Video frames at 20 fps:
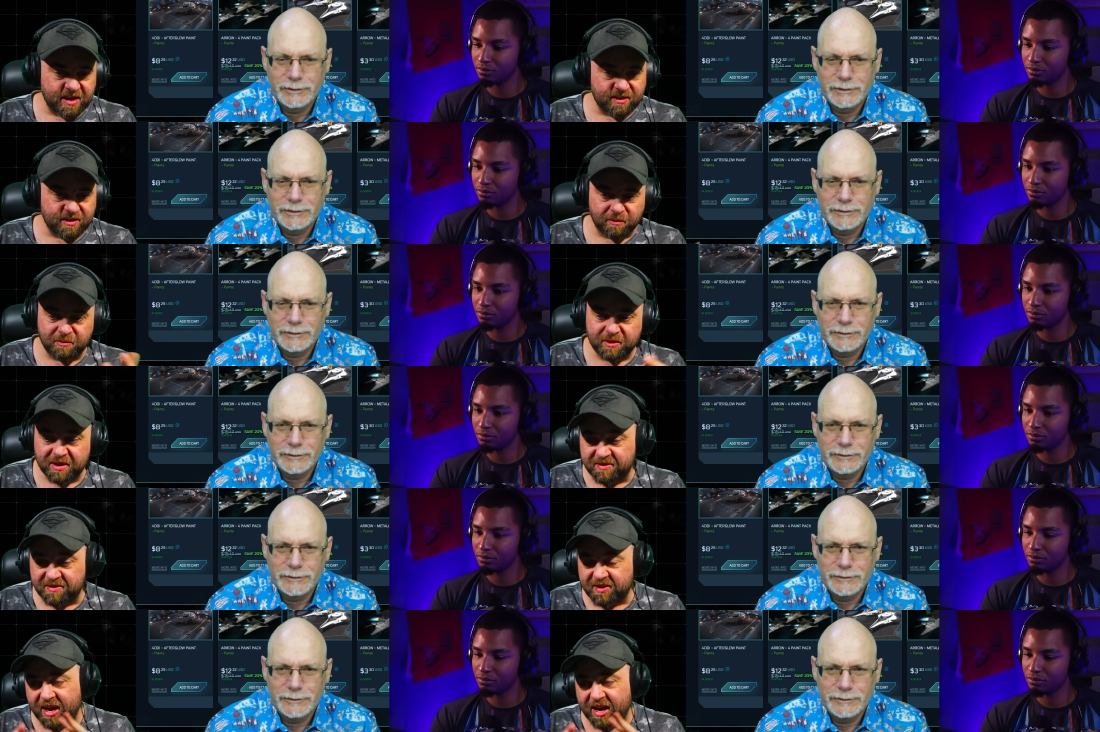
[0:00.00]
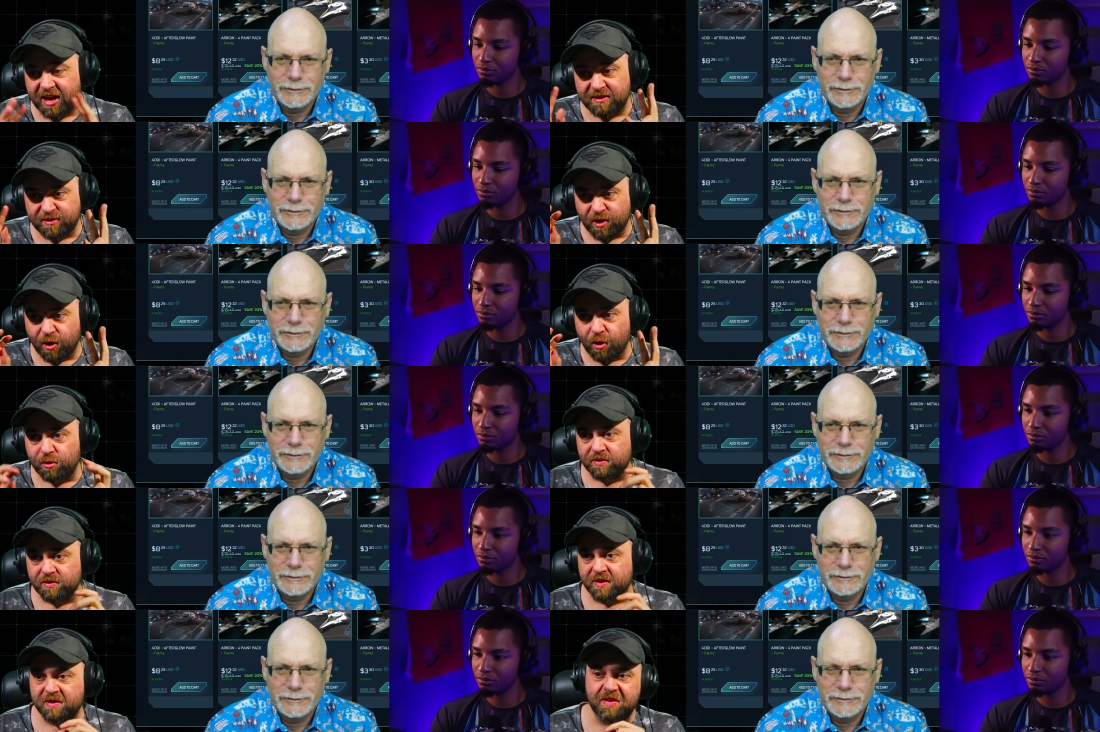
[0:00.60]
Speaker 1: I'm going to say it's
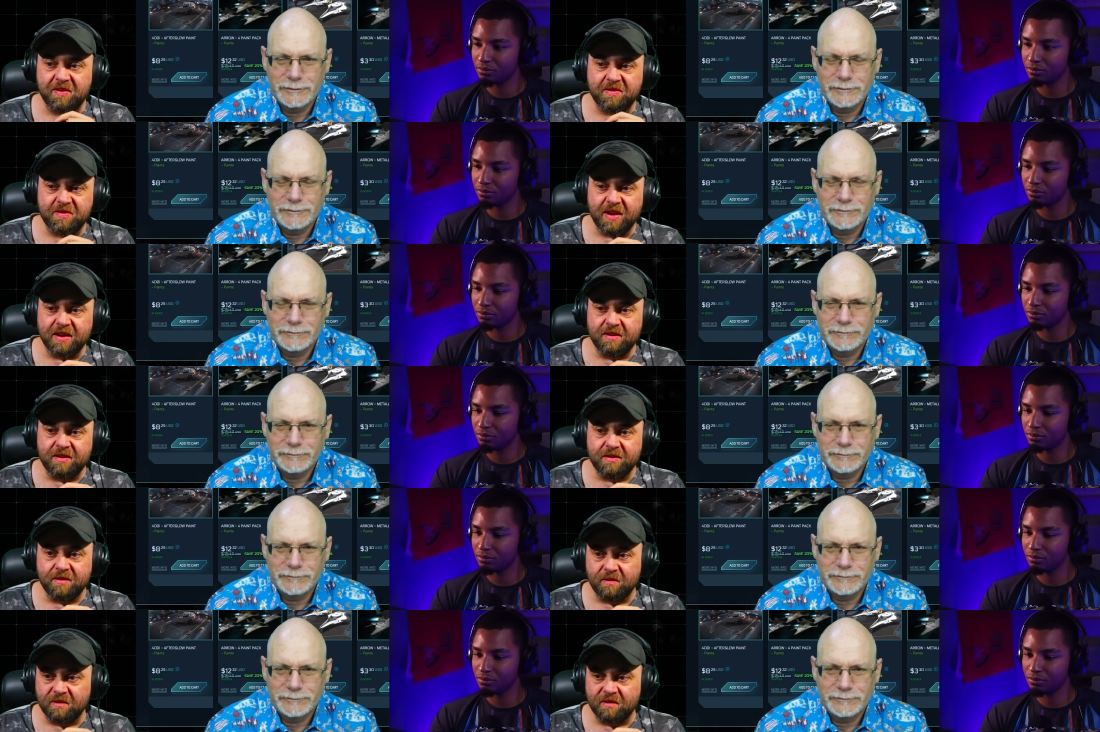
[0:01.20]
only sixteen dollars,